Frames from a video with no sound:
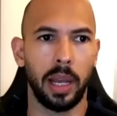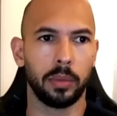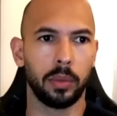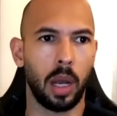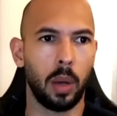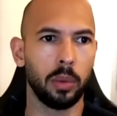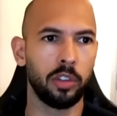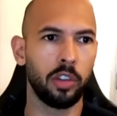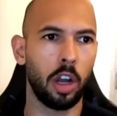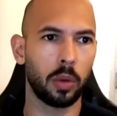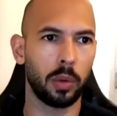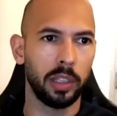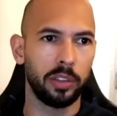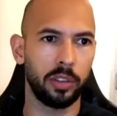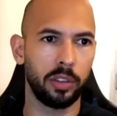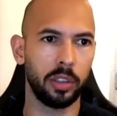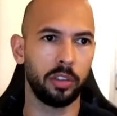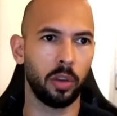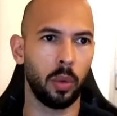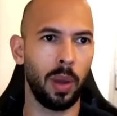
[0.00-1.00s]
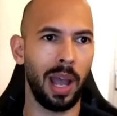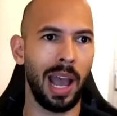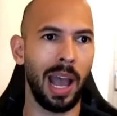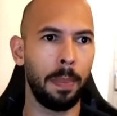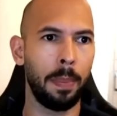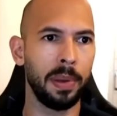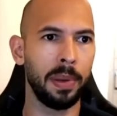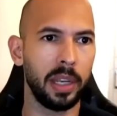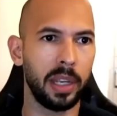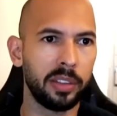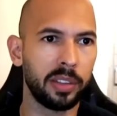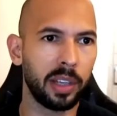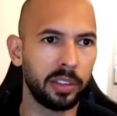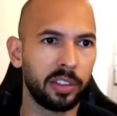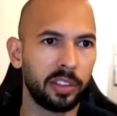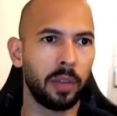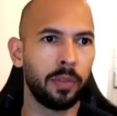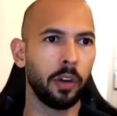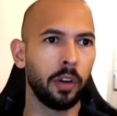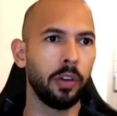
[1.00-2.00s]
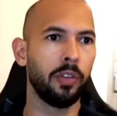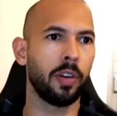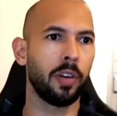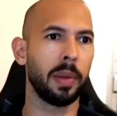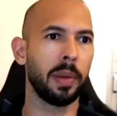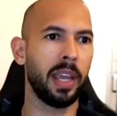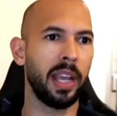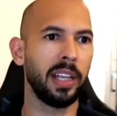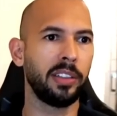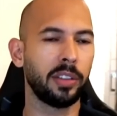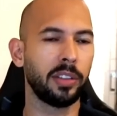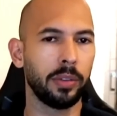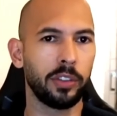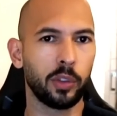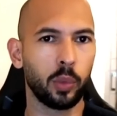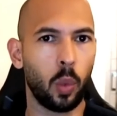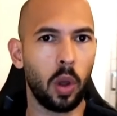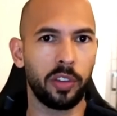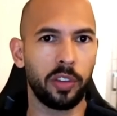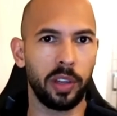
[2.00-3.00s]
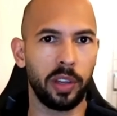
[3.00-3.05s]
Yeah, I was not arrested. So what happened is I suffered from a case of